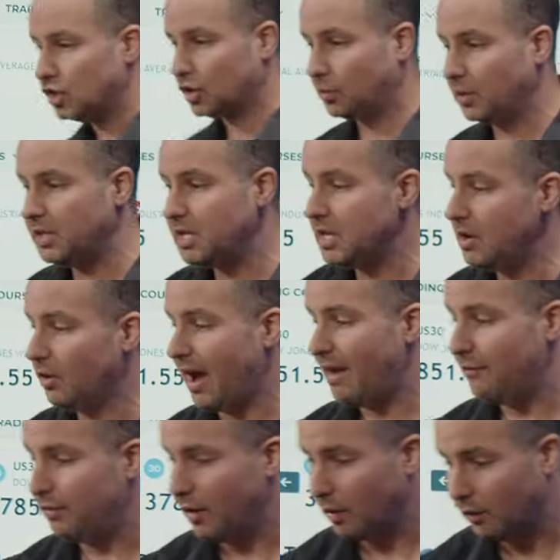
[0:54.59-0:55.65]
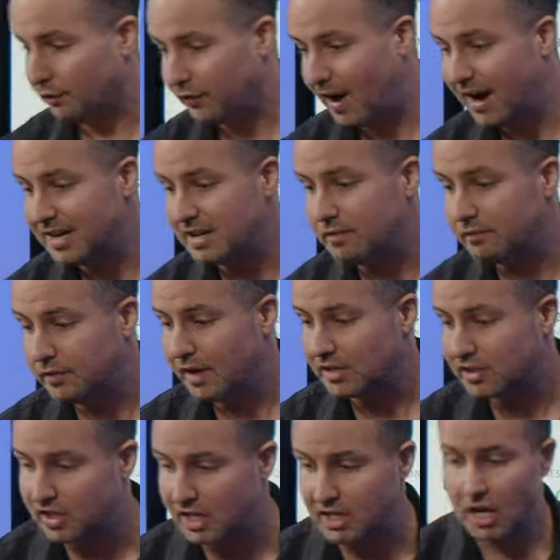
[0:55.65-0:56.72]
screen here at Verified
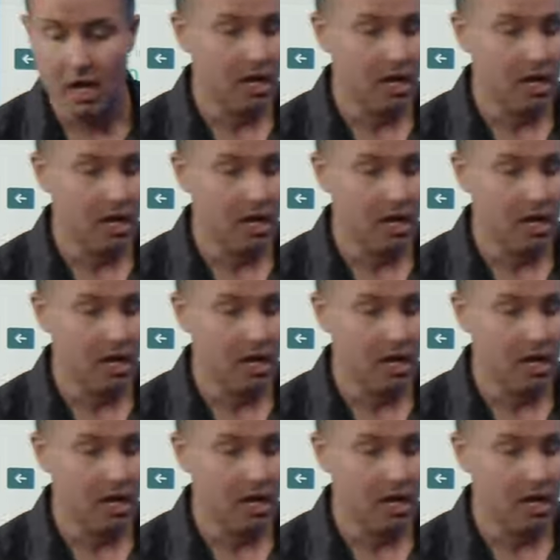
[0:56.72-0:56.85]
Investing.